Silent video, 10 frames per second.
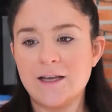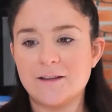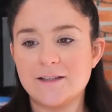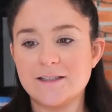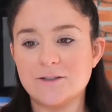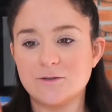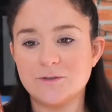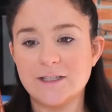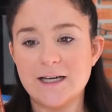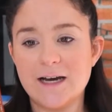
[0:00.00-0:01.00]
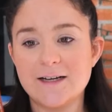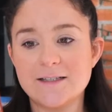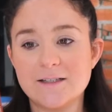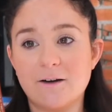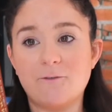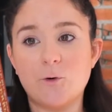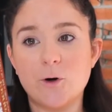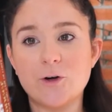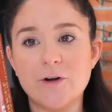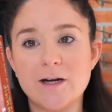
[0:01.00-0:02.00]
This only has
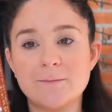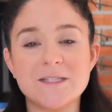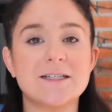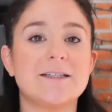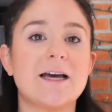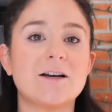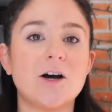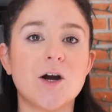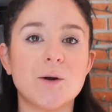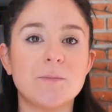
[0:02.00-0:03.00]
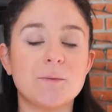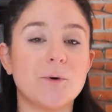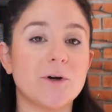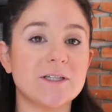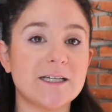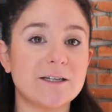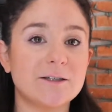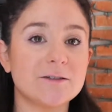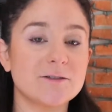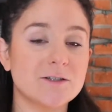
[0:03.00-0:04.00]
4 grams net carb per
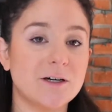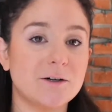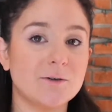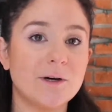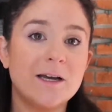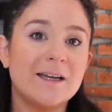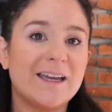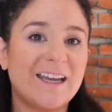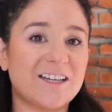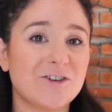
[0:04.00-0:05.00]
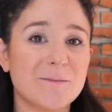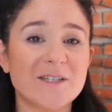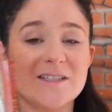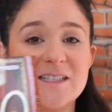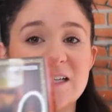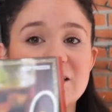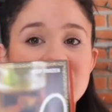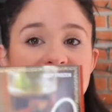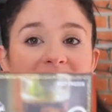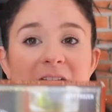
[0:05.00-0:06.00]
container, so 8 grams a
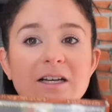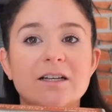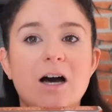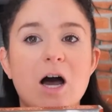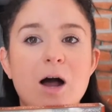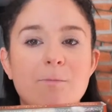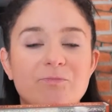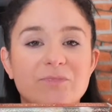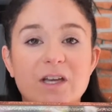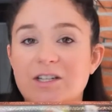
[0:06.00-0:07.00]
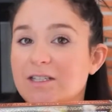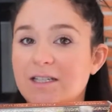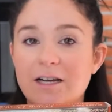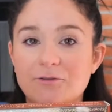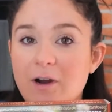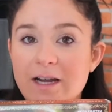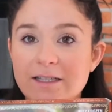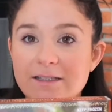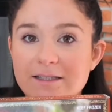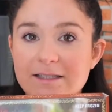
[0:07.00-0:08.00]
container. It doesn't have
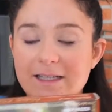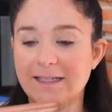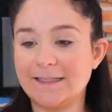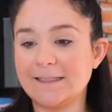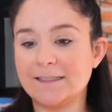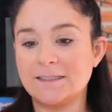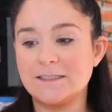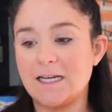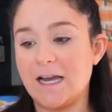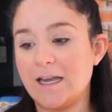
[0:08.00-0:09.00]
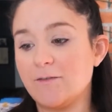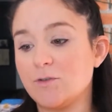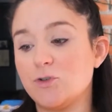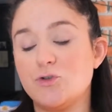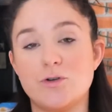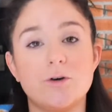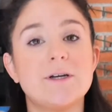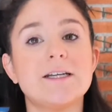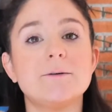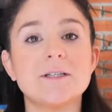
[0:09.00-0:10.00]
rice, and I have no
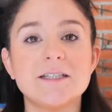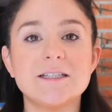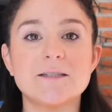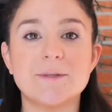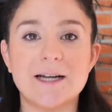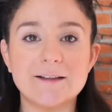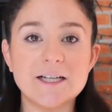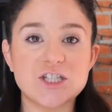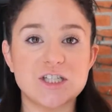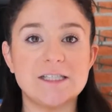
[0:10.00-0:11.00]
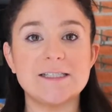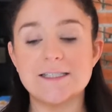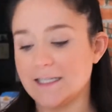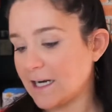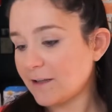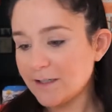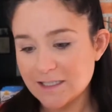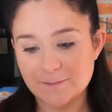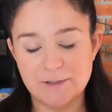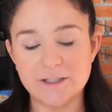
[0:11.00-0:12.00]
idea what it is, but I like cheese and I like
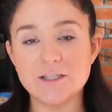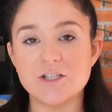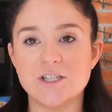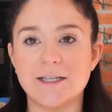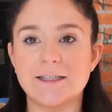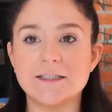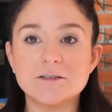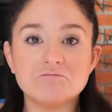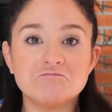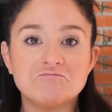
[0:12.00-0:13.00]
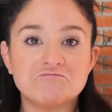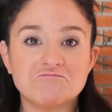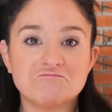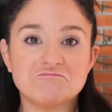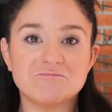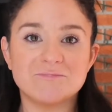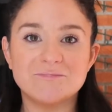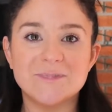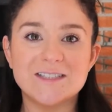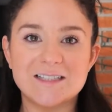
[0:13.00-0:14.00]
spinach, and
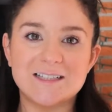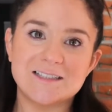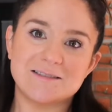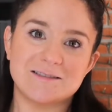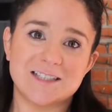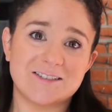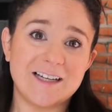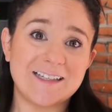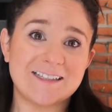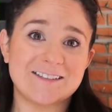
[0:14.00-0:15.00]
what's not to like,